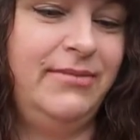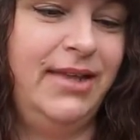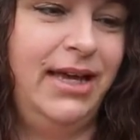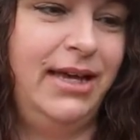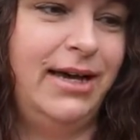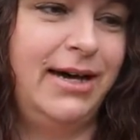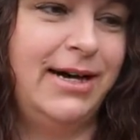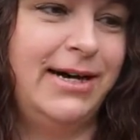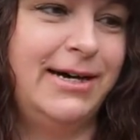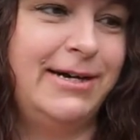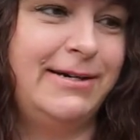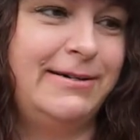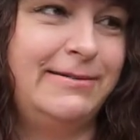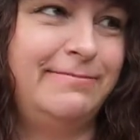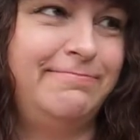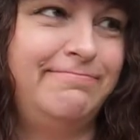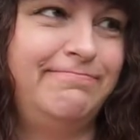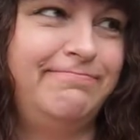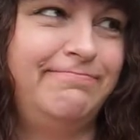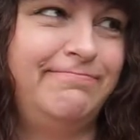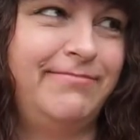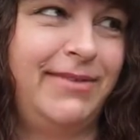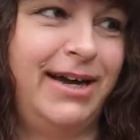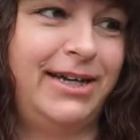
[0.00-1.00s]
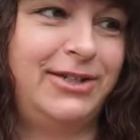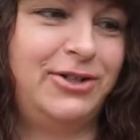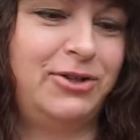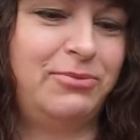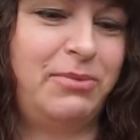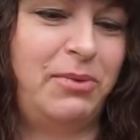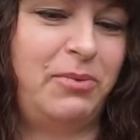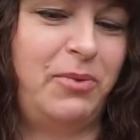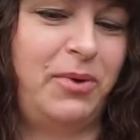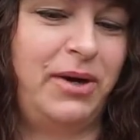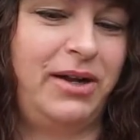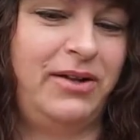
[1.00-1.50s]
I don't
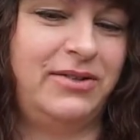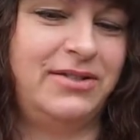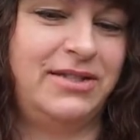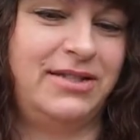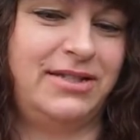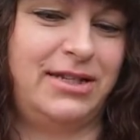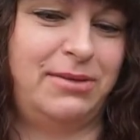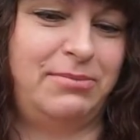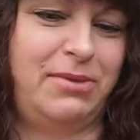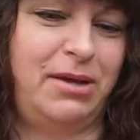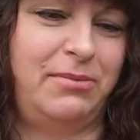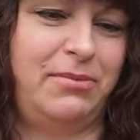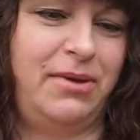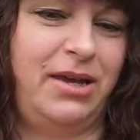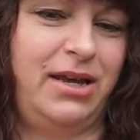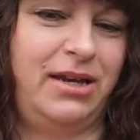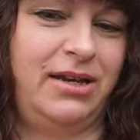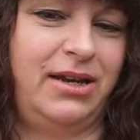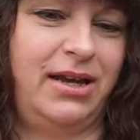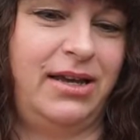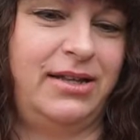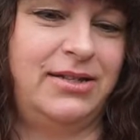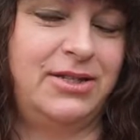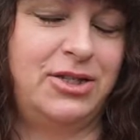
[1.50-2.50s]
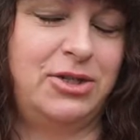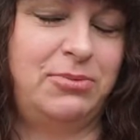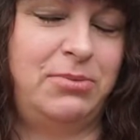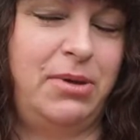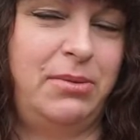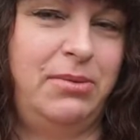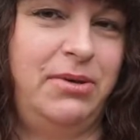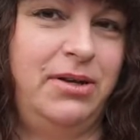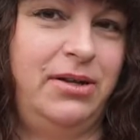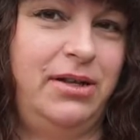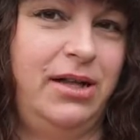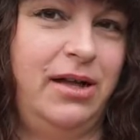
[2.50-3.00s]
remember what else is on my Make 9, so
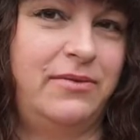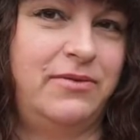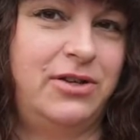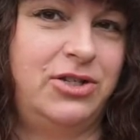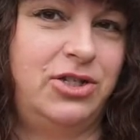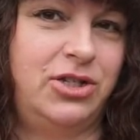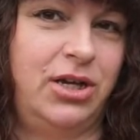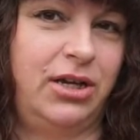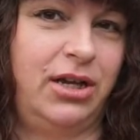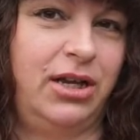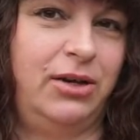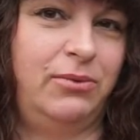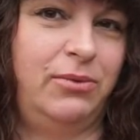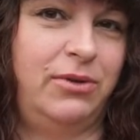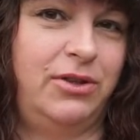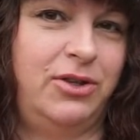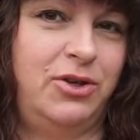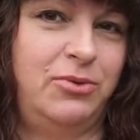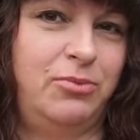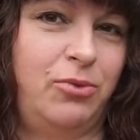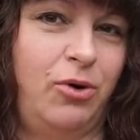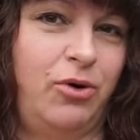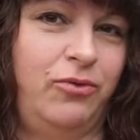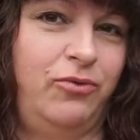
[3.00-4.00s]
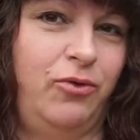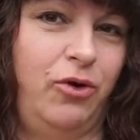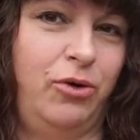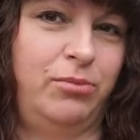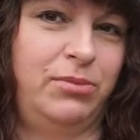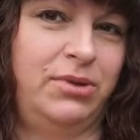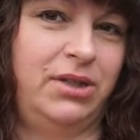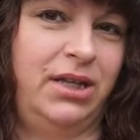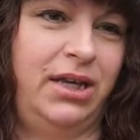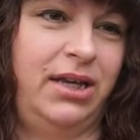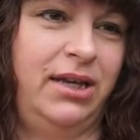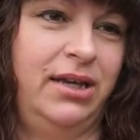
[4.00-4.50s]
maybe I'll have to check in with you more
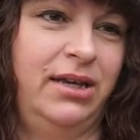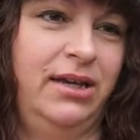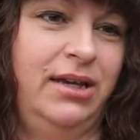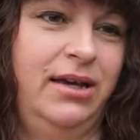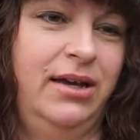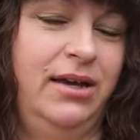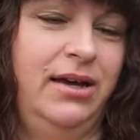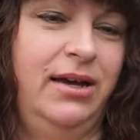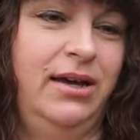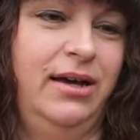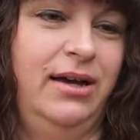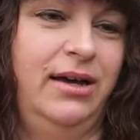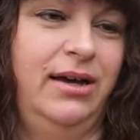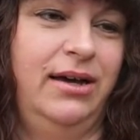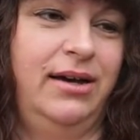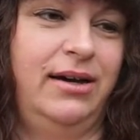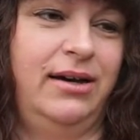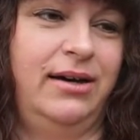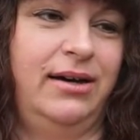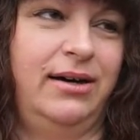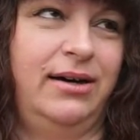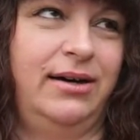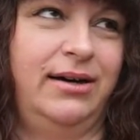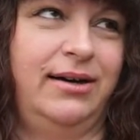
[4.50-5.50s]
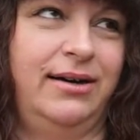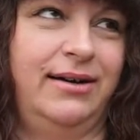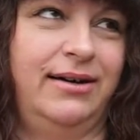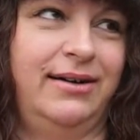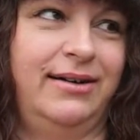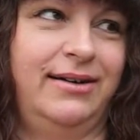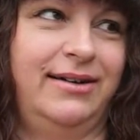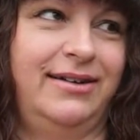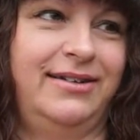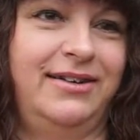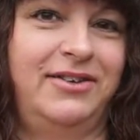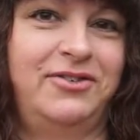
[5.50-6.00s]
formally
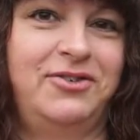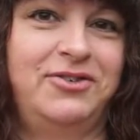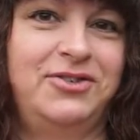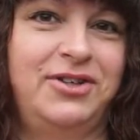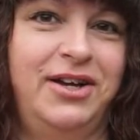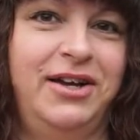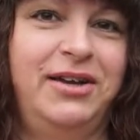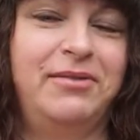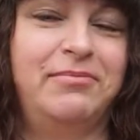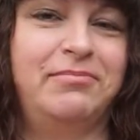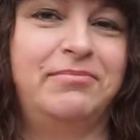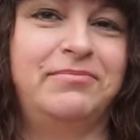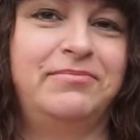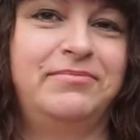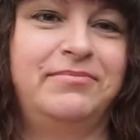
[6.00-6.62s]
another time.